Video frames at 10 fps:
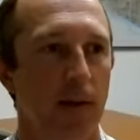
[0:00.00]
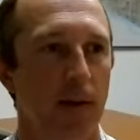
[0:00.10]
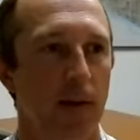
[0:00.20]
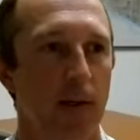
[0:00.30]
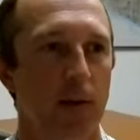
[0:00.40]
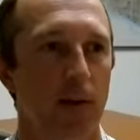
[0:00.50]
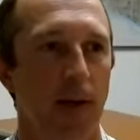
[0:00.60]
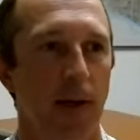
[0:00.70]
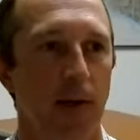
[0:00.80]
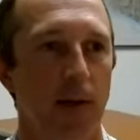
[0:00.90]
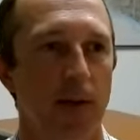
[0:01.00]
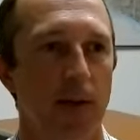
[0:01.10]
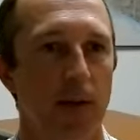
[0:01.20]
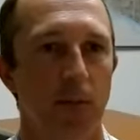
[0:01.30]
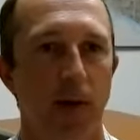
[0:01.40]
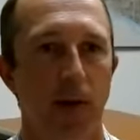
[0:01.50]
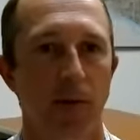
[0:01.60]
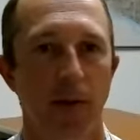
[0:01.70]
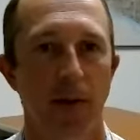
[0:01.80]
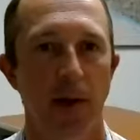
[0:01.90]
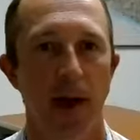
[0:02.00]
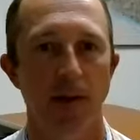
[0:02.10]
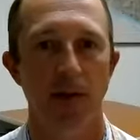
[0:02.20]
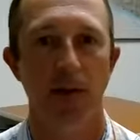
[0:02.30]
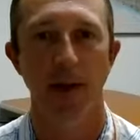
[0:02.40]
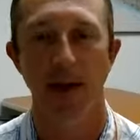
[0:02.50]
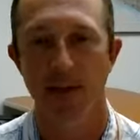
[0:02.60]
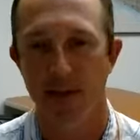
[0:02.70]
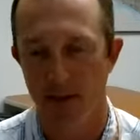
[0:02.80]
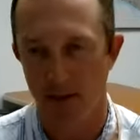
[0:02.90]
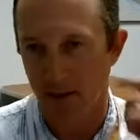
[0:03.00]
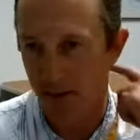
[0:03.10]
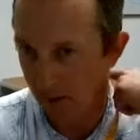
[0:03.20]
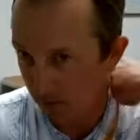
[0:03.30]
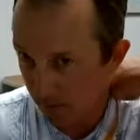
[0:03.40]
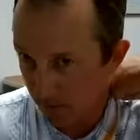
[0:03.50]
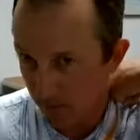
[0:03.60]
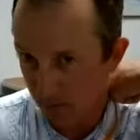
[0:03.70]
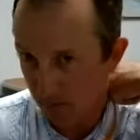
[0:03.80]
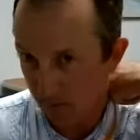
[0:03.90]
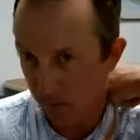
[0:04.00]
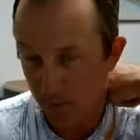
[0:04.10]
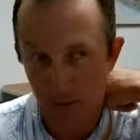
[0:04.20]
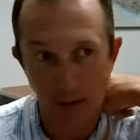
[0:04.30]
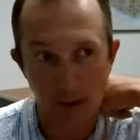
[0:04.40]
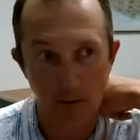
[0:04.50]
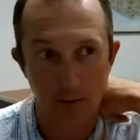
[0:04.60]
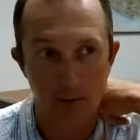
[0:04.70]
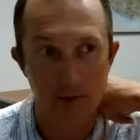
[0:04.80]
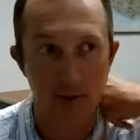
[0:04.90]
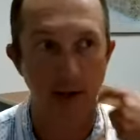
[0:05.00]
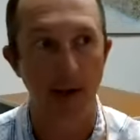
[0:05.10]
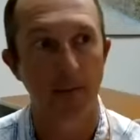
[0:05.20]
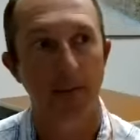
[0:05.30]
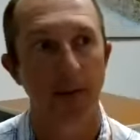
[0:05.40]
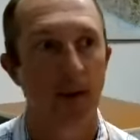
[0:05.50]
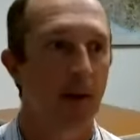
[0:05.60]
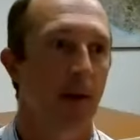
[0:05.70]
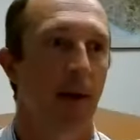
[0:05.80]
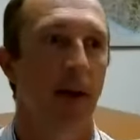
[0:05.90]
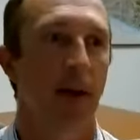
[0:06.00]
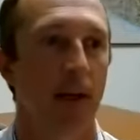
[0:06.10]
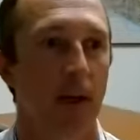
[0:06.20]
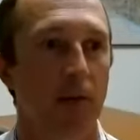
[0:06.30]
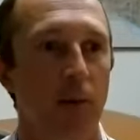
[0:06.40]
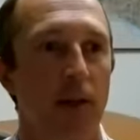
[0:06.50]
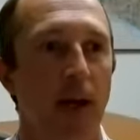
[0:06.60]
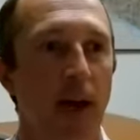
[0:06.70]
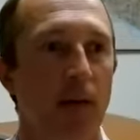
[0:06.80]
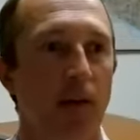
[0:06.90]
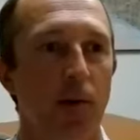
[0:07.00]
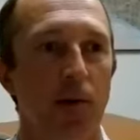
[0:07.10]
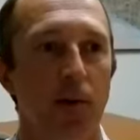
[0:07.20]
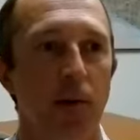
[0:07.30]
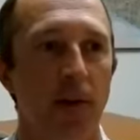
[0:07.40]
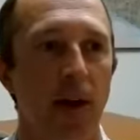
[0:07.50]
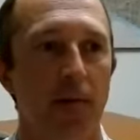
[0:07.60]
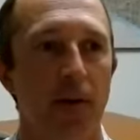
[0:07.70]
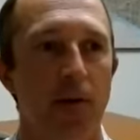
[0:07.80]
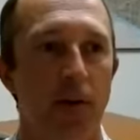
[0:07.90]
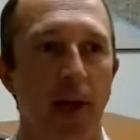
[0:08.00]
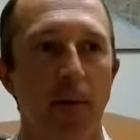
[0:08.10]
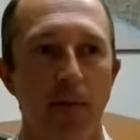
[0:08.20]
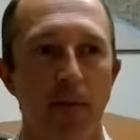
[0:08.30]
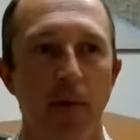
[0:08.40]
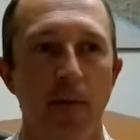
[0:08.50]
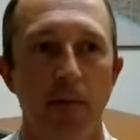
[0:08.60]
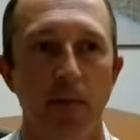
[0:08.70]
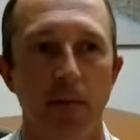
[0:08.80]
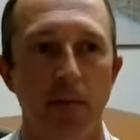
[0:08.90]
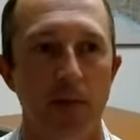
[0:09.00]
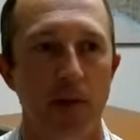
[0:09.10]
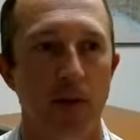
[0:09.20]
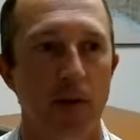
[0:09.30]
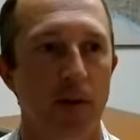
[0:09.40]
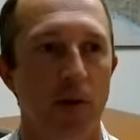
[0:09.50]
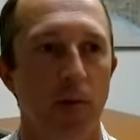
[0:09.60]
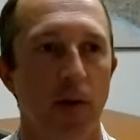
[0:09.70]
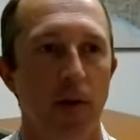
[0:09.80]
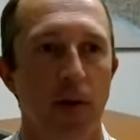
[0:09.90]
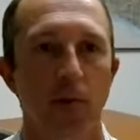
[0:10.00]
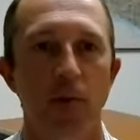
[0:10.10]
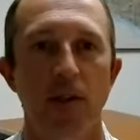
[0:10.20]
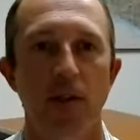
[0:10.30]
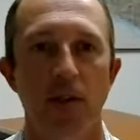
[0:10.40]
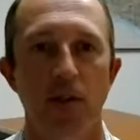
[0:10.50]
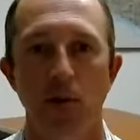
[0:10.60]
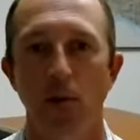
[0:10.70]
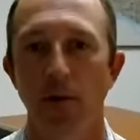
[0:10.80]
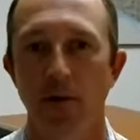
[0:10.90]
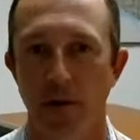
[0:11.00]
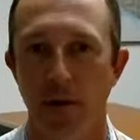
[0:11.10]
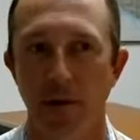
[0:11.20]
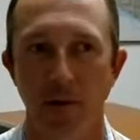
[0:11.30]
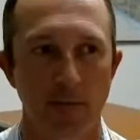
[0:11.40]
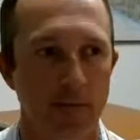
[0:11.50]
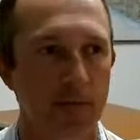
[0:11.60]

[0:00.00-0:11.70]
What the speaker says: and tells me, yeah, it's part of one of the hazard classes that our permitting counter looks at, and it gives me a data source of where that feature came from. So it's a recent soils layer.